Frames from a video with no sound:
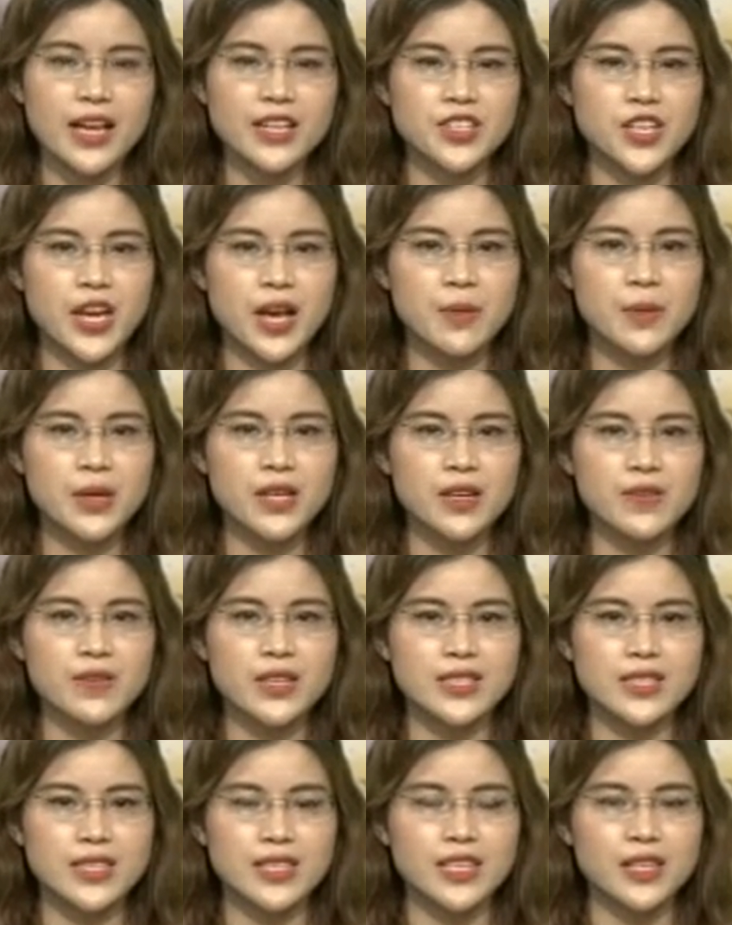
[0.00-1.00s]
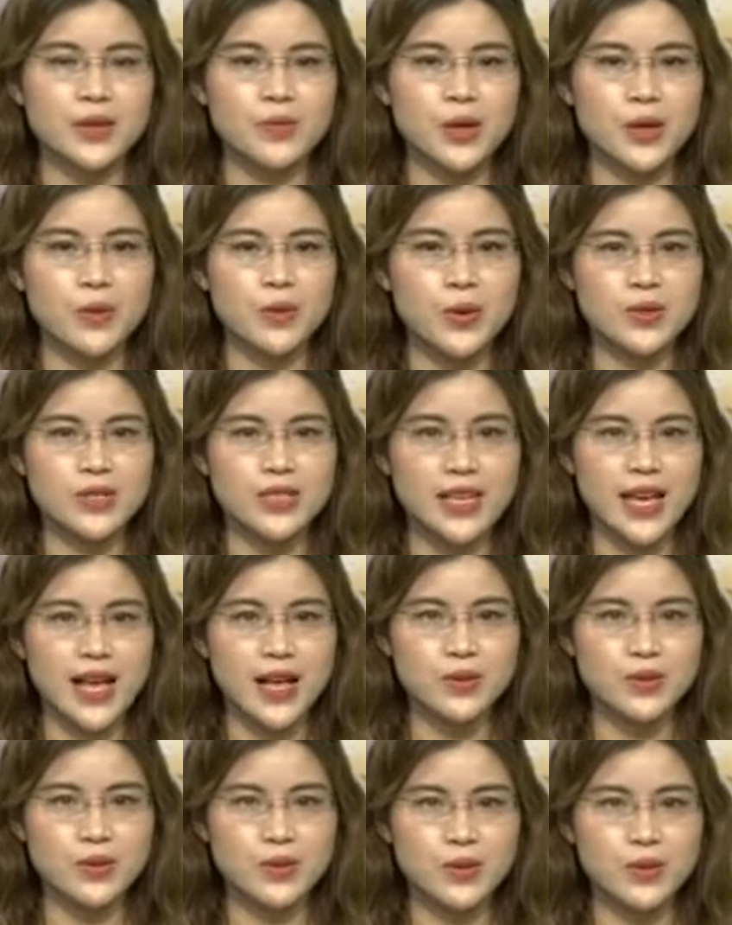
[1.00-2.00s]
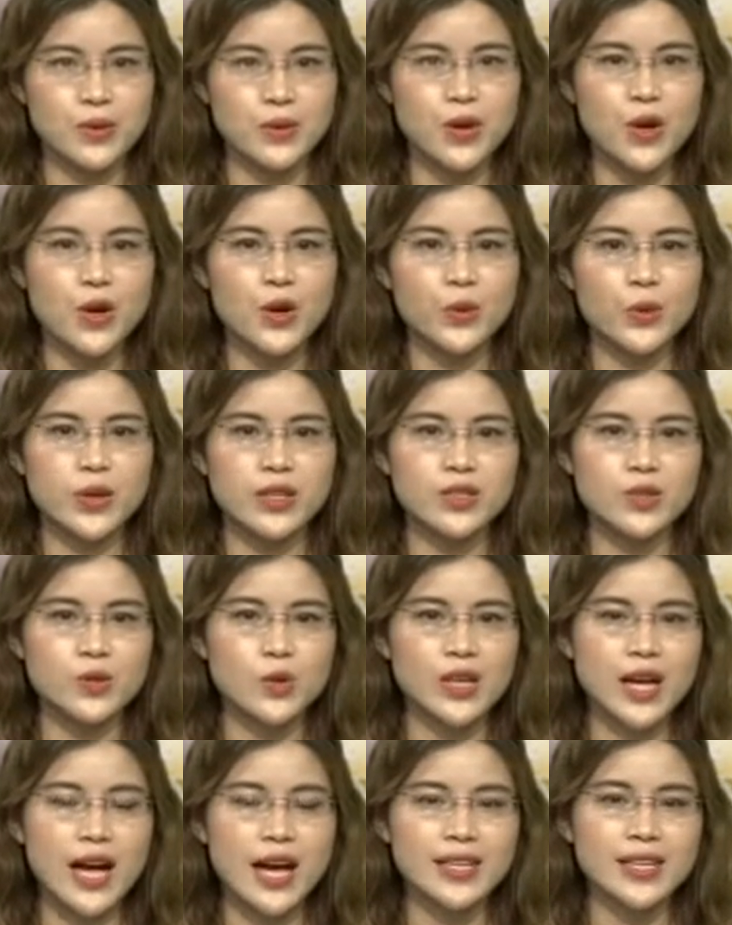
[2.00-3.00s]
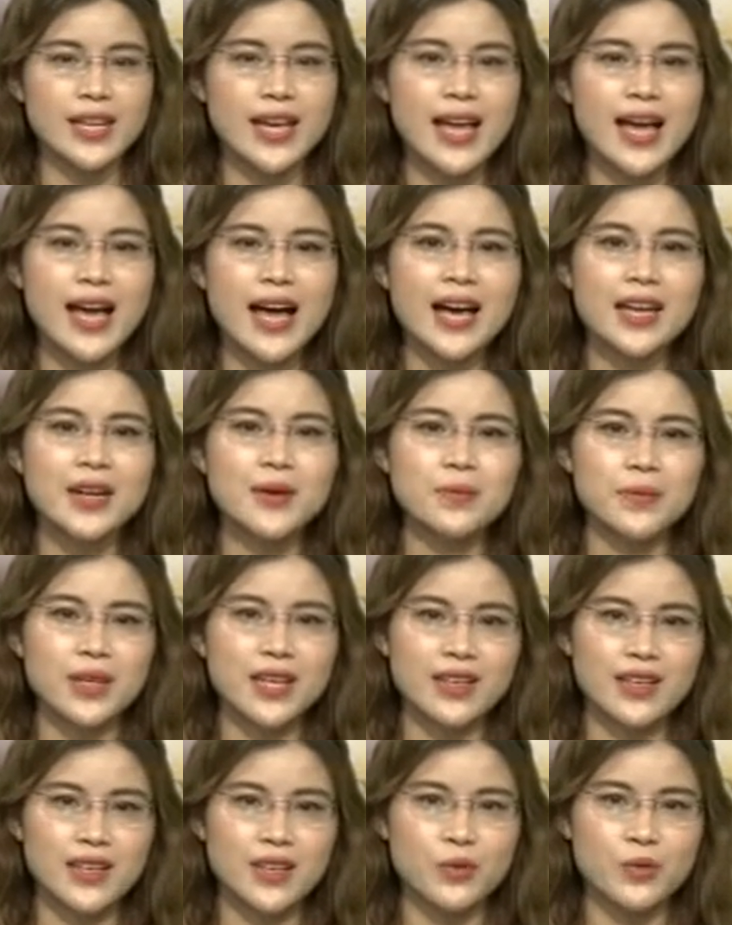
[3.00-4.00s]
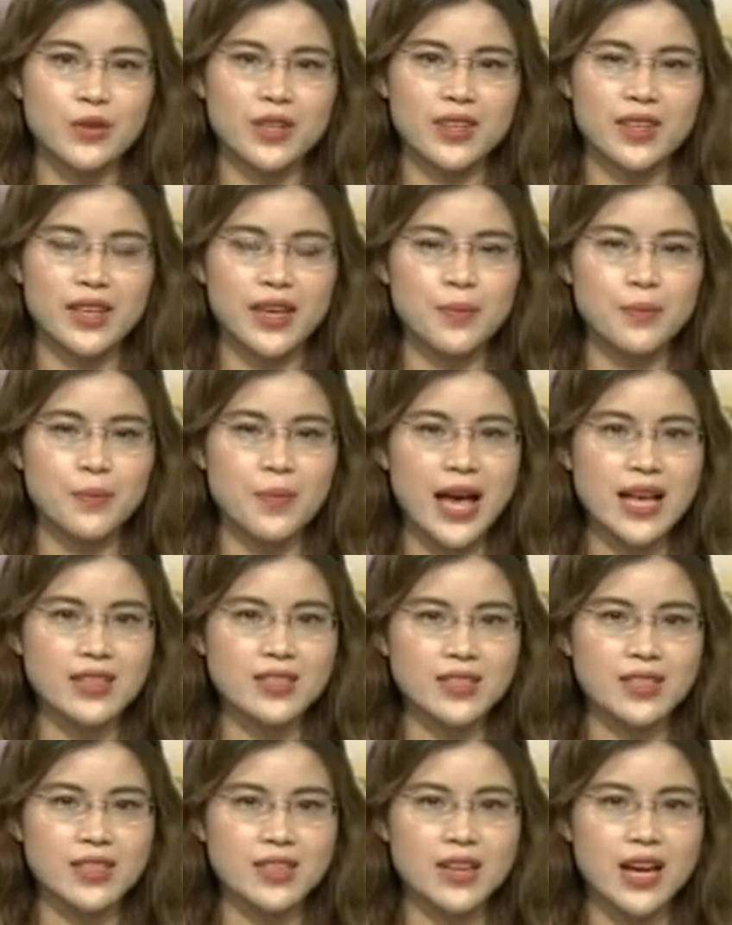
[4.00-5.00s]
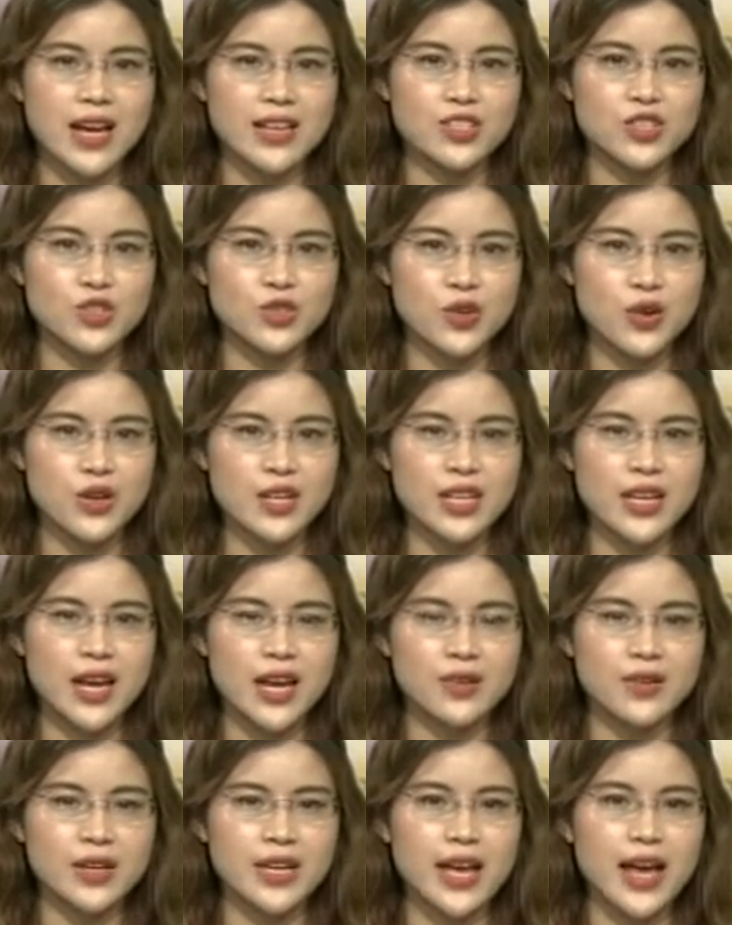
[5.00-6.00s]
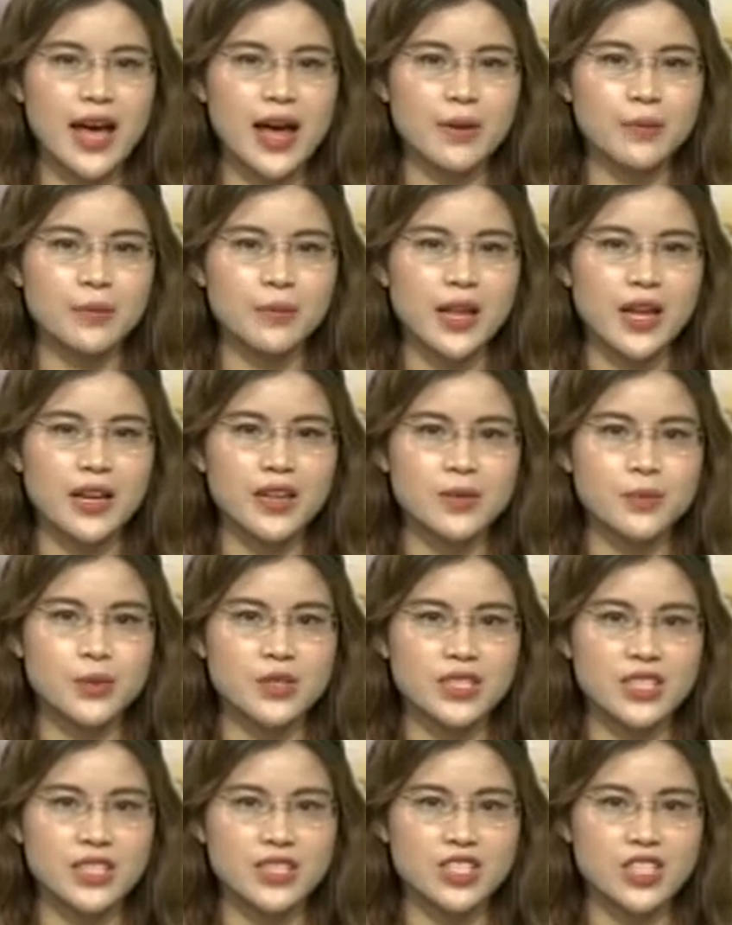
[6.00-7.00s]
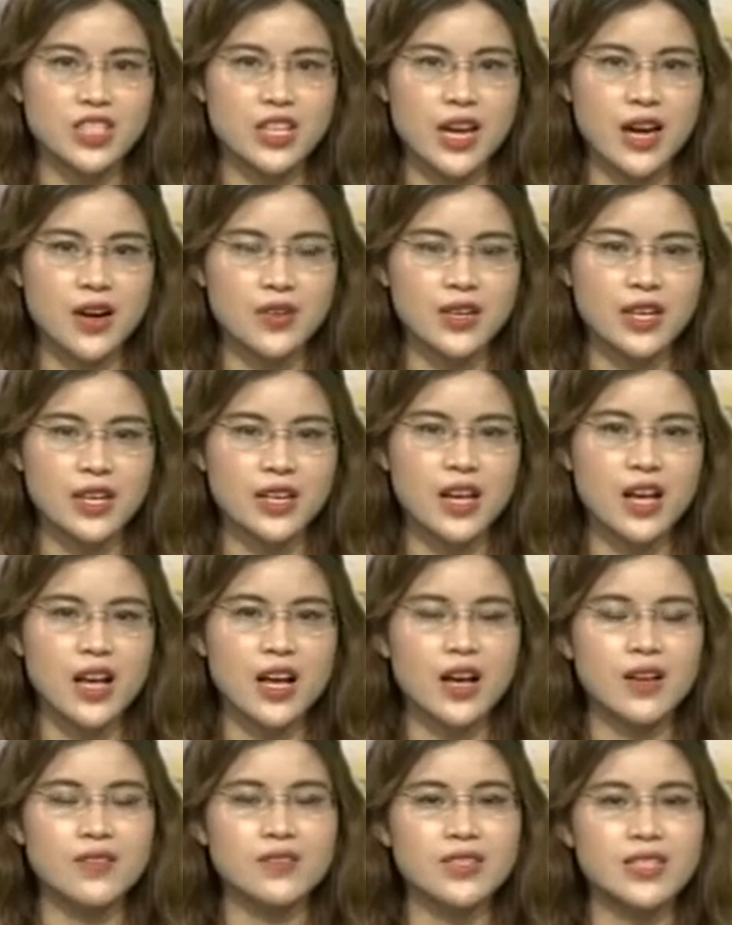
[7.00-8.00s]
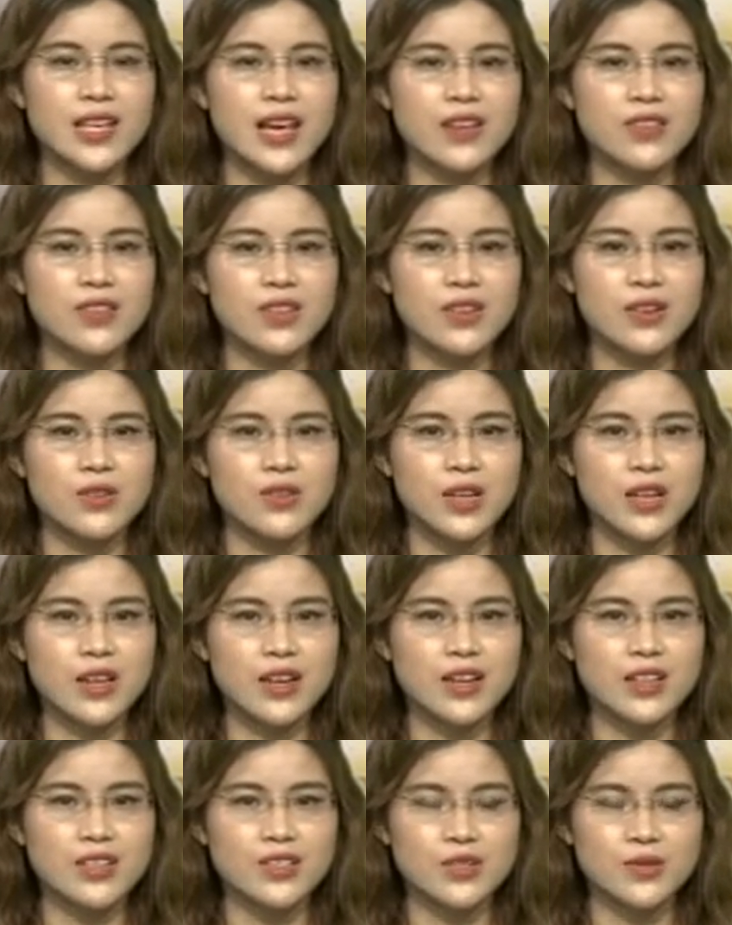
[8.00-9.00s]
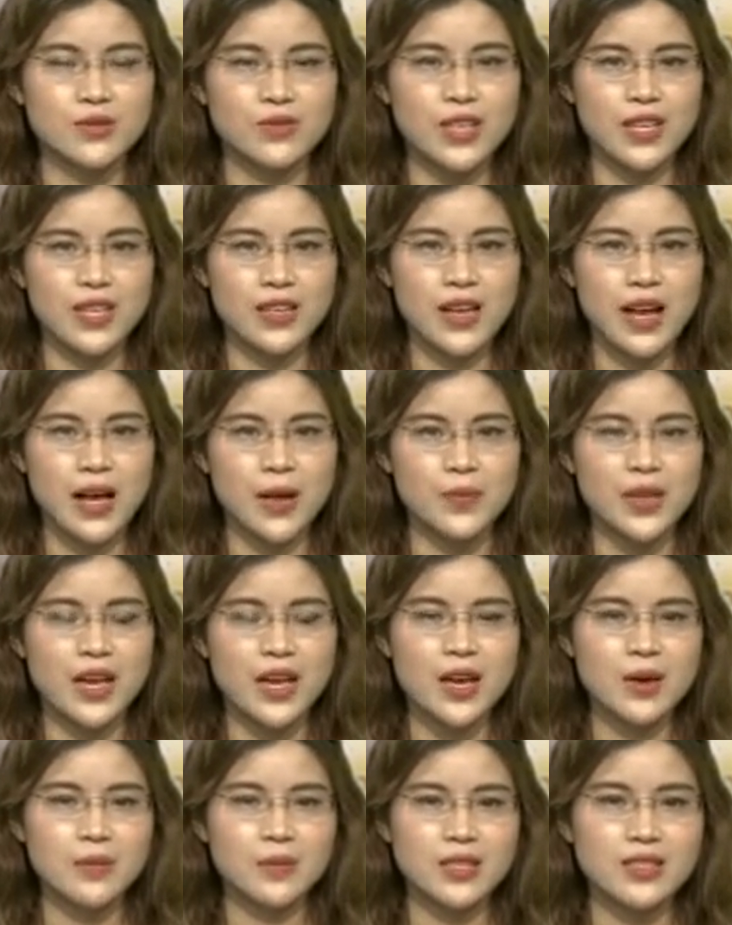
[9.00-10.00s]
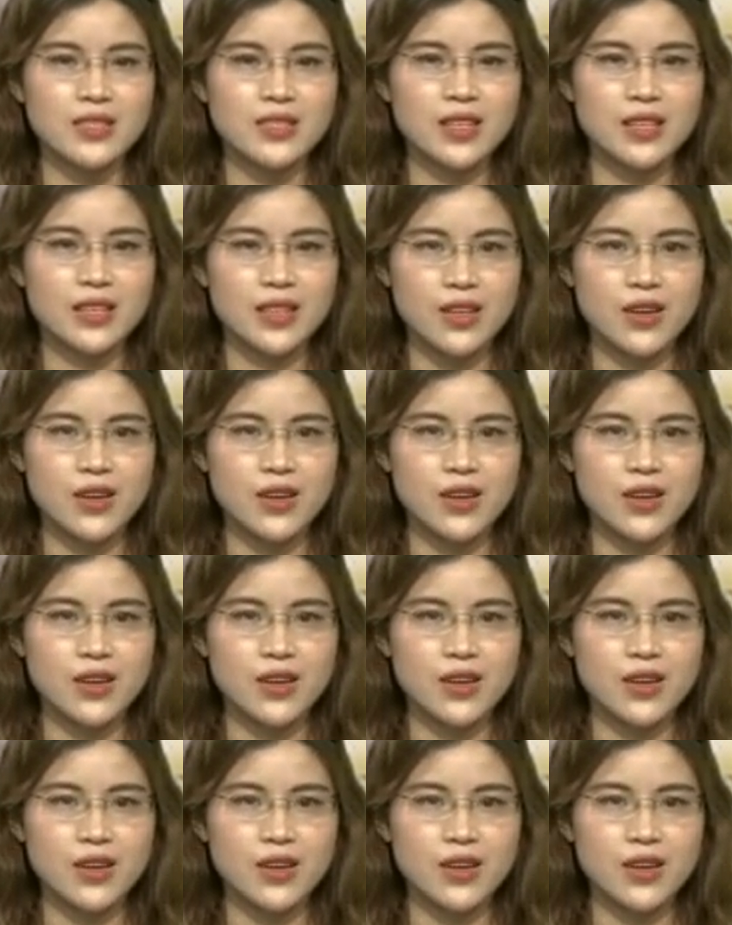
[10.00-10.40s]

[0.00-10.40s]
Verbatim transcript: Chairman of the City People's Council, Nguyen Xuan Anh, had a meeting with the Ambassador Extraordinary and Plenipotentiary of South Korea to Vietnam, Mr.